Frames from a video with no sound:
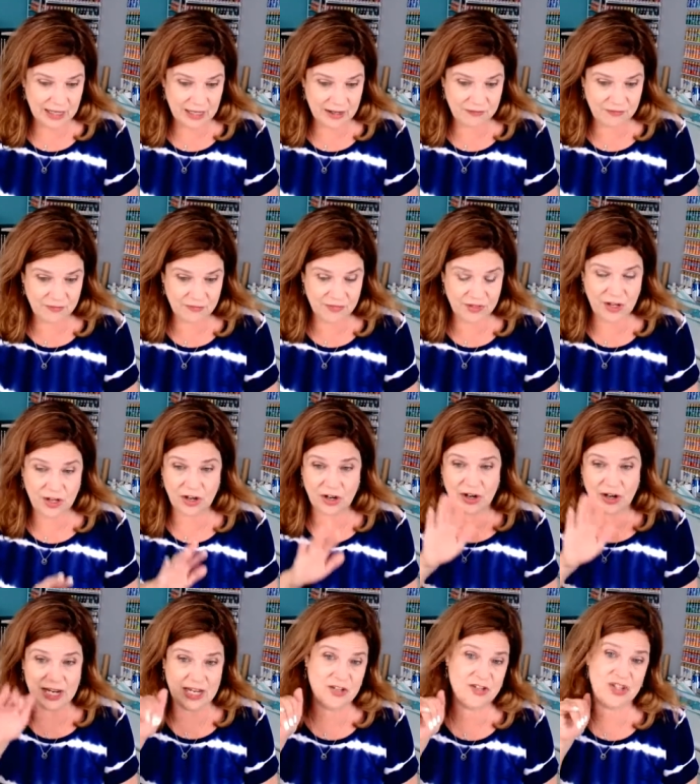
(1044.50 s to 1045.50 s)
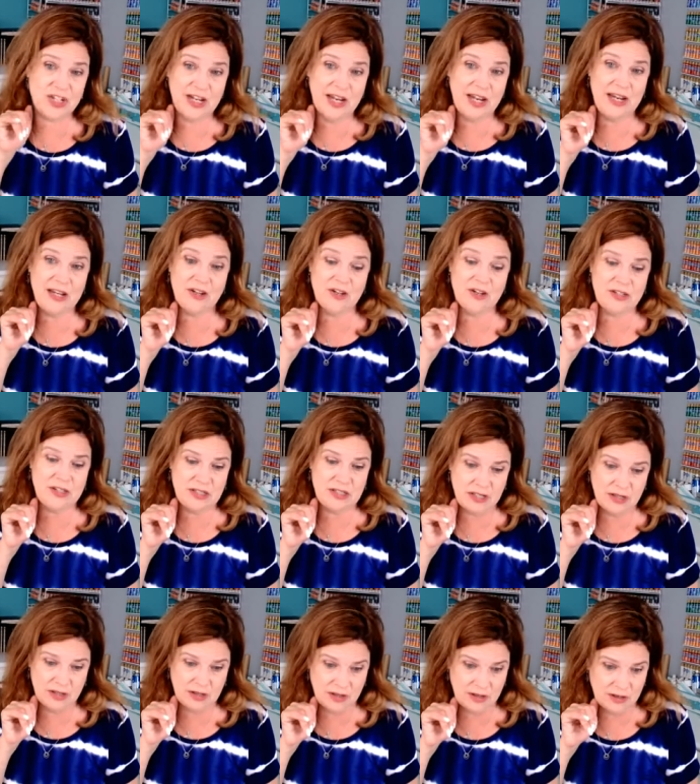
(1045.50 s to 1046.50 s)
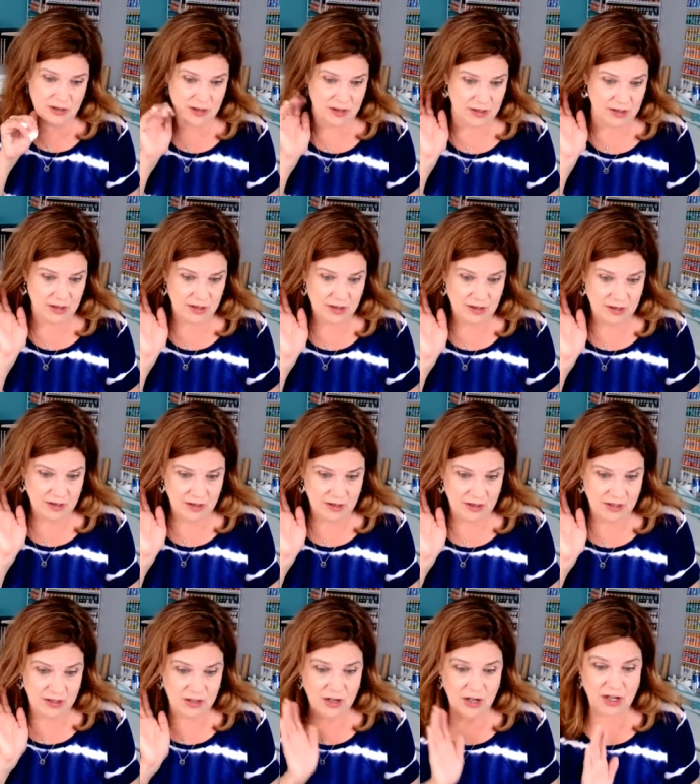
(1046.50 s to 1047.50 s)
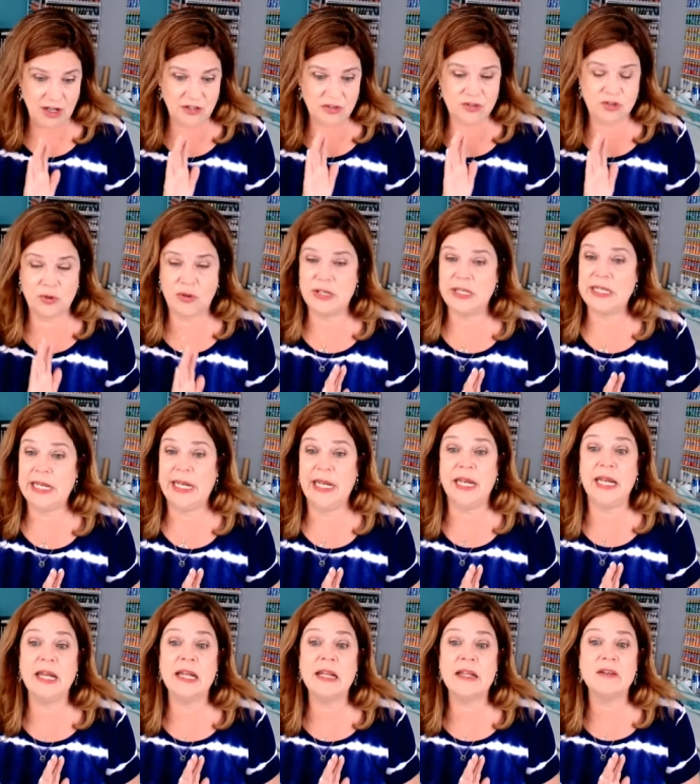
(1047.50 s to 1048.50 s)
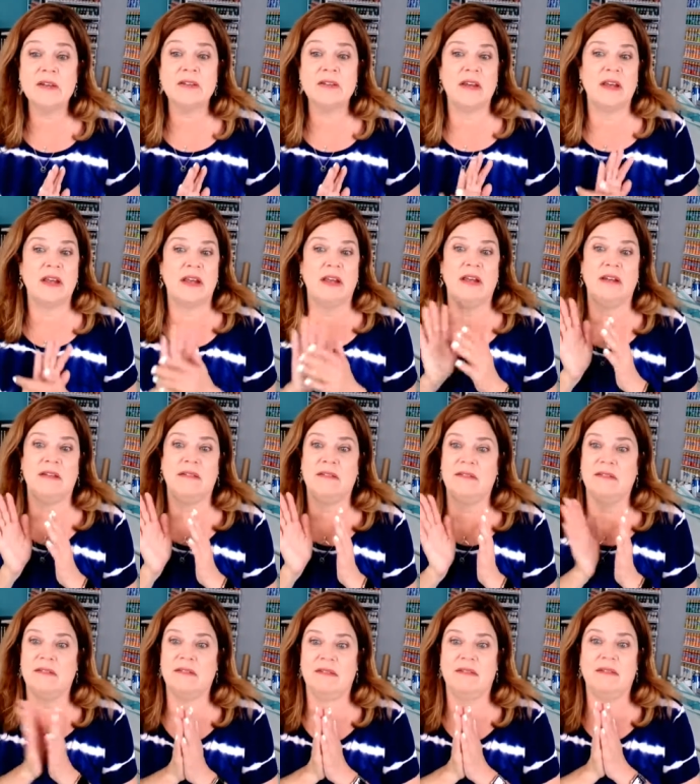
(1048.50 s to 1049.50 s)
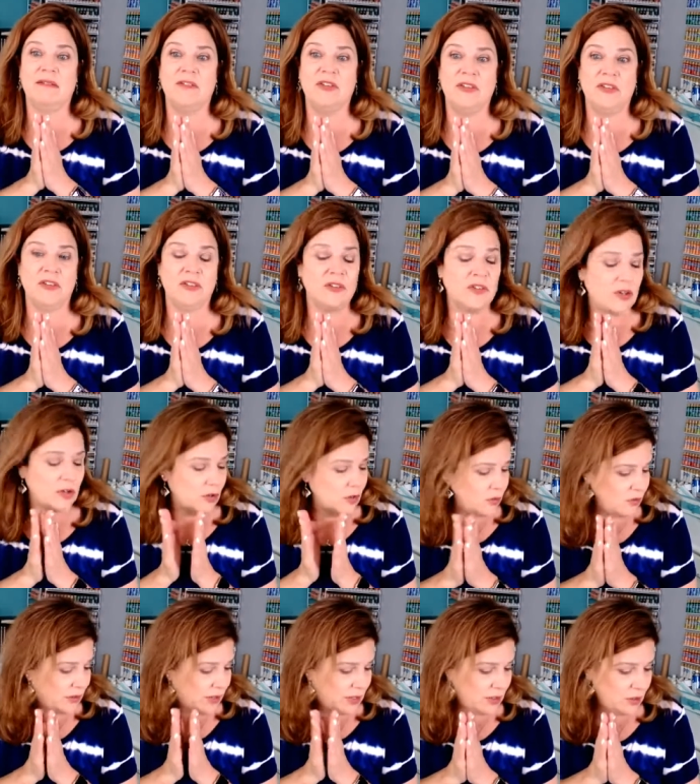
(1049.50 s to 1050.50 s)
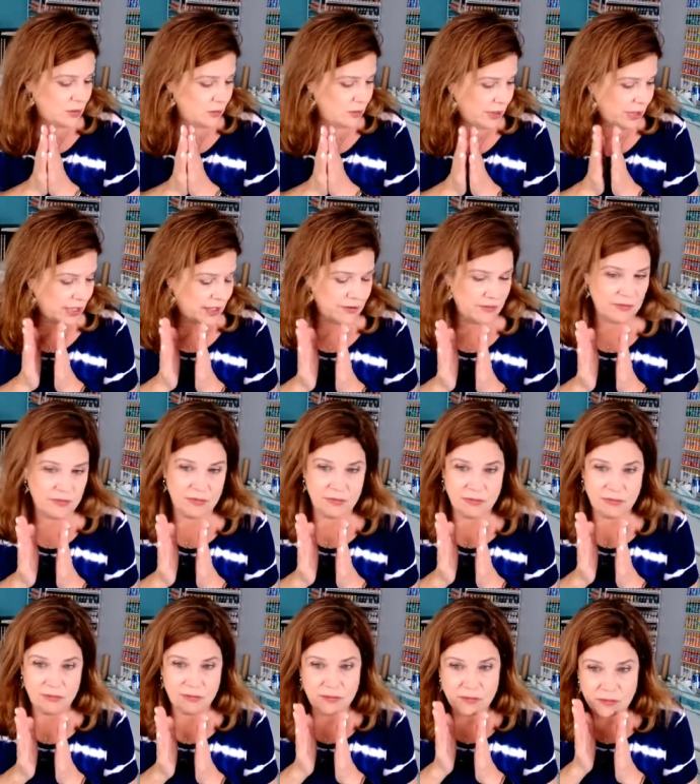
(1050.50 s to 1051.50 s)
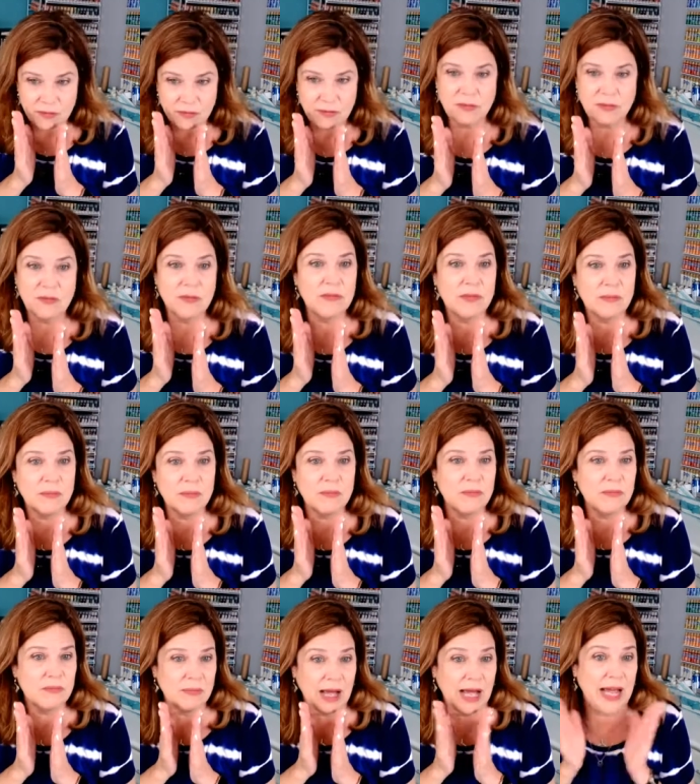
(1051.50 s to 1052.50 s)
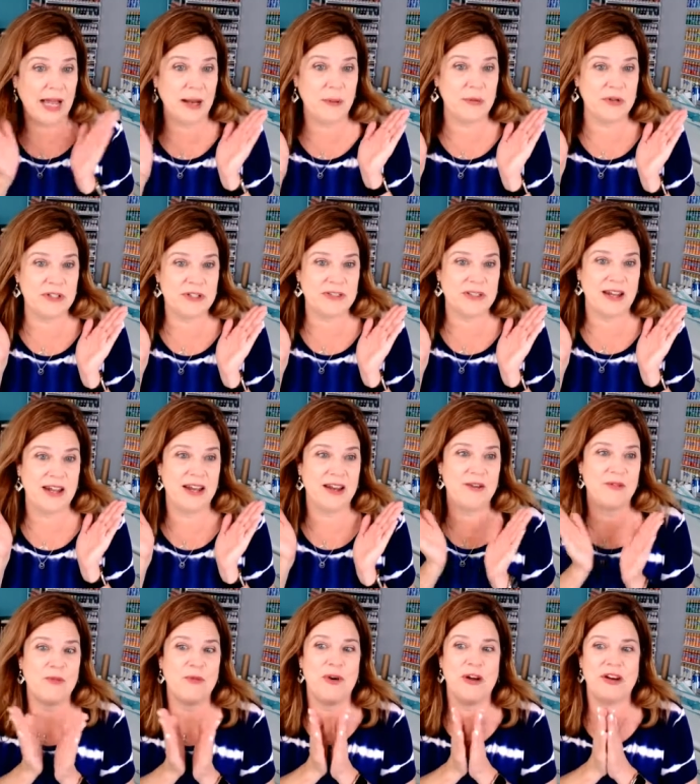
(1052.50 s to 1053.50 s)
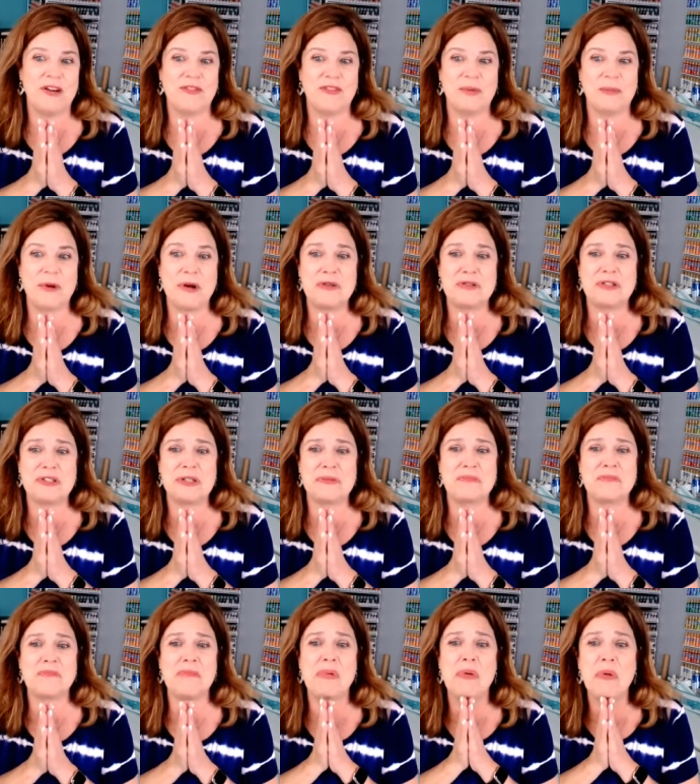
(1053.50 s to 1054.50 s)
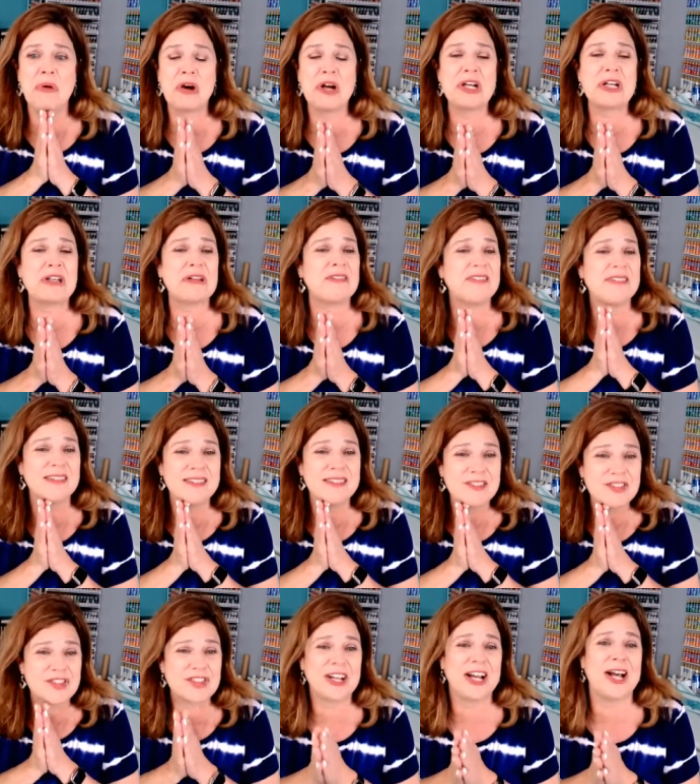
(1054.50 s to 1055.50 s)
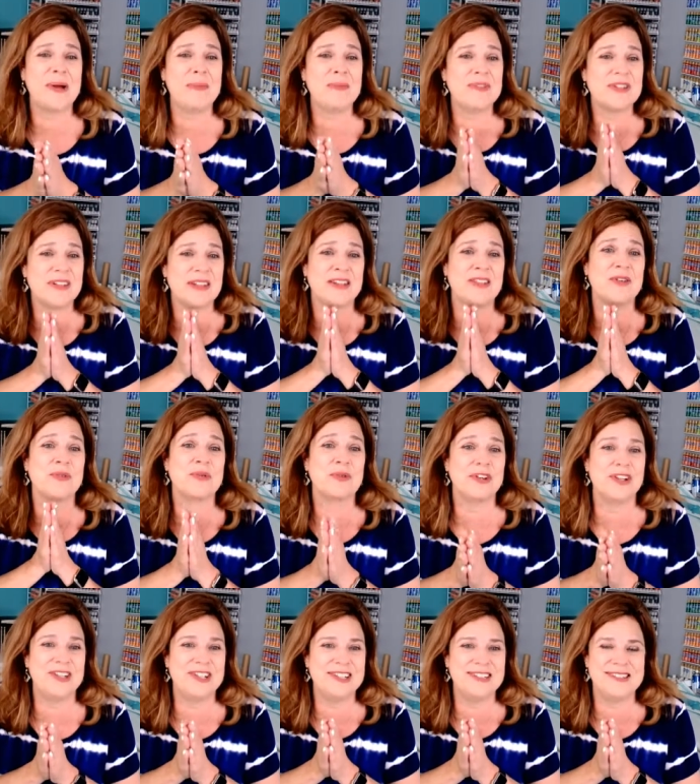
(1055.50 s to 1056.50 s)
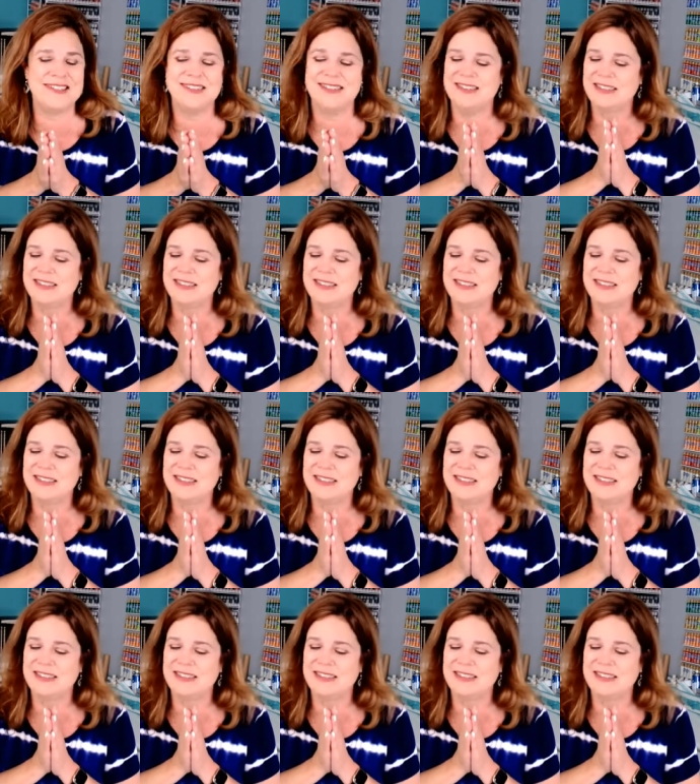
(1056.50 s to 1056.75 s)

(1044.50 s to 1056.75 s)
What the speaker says: if there are educators here, y'all join hands and just know that you have, I would say, one of the most important jobs in the world.